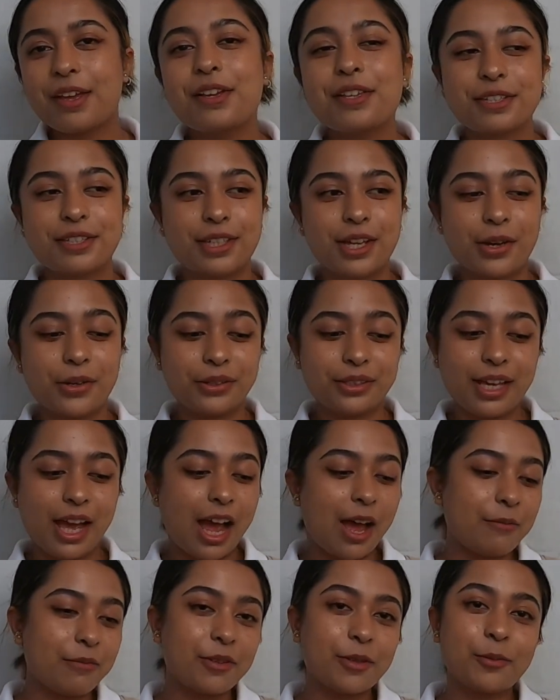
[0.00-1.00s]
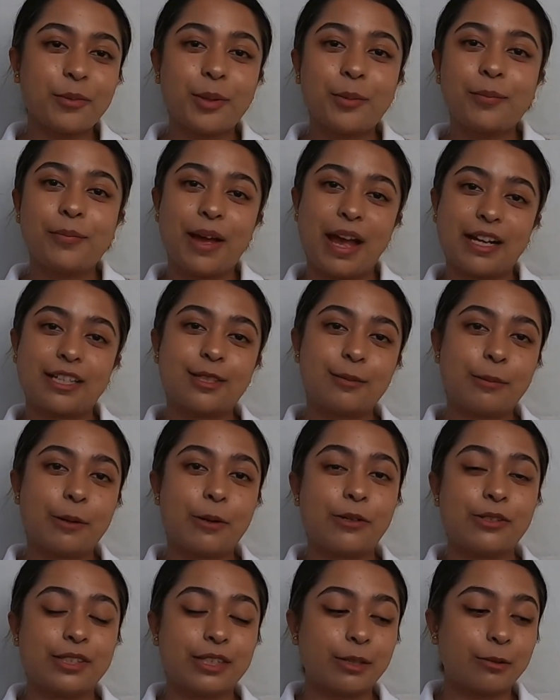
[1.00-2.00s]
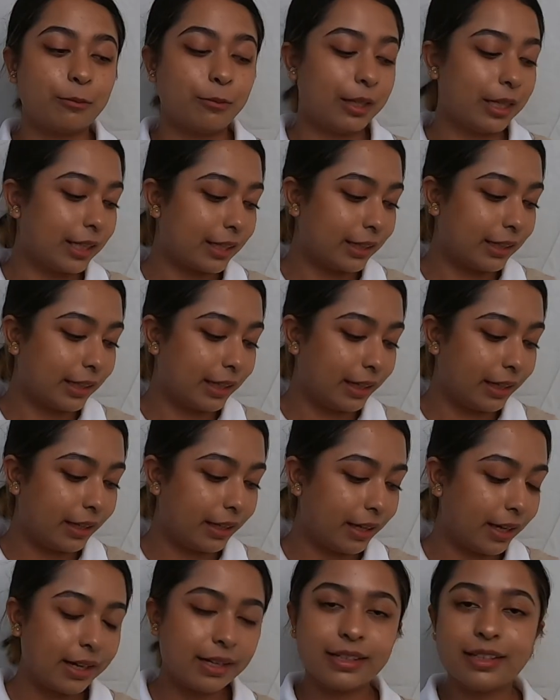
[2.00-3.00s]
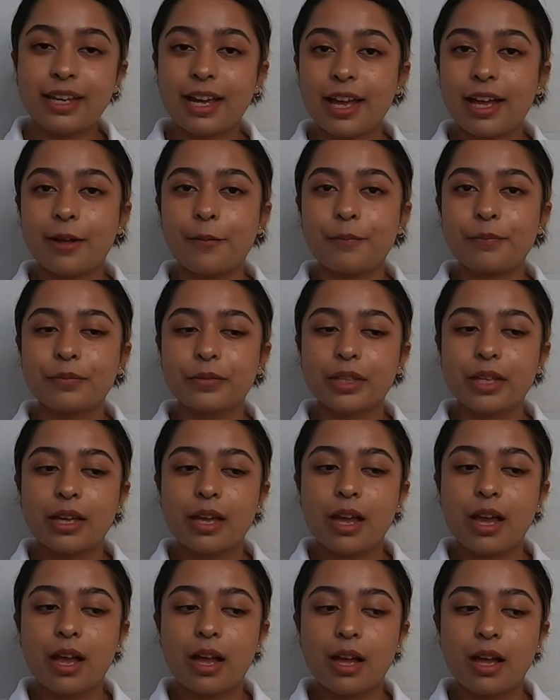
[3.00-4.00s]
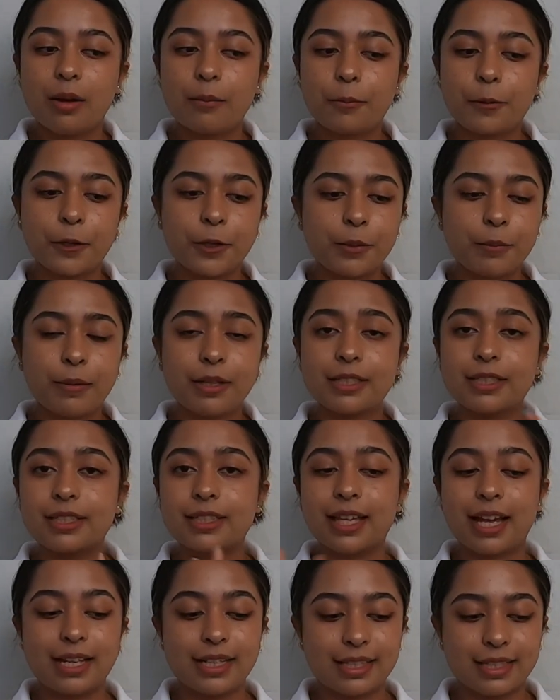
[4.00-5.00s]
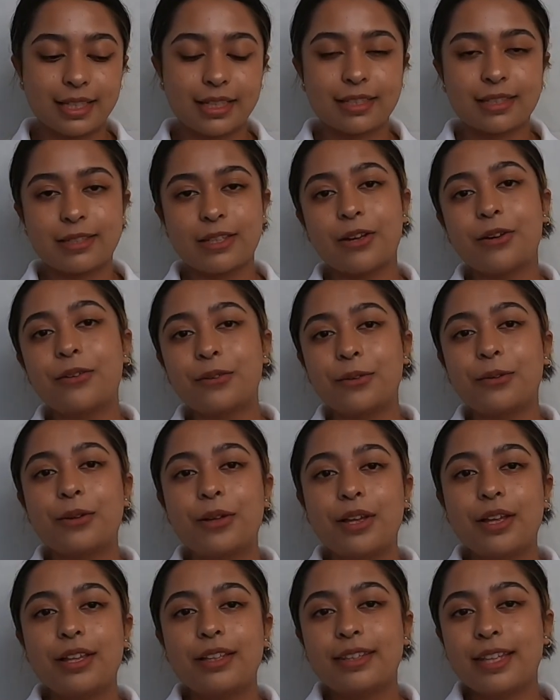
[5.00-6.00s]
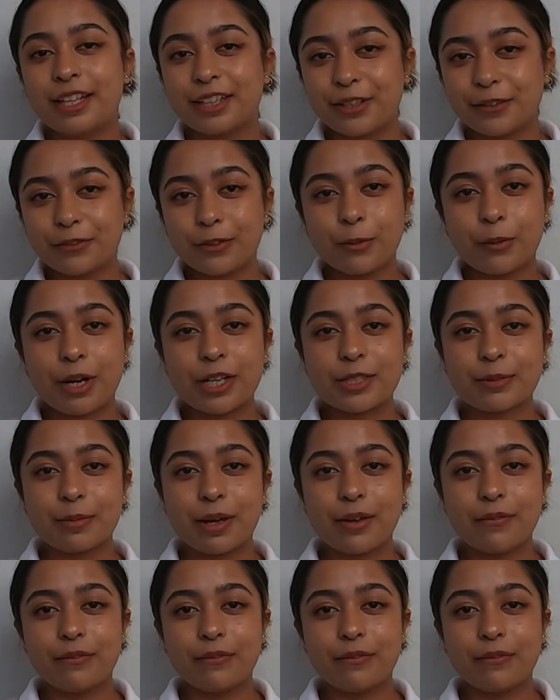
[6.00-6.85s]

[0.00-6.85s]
So yeah, I'm gonna be back to posting weekly, and yeah, pretty much that's it. So thank you for watching my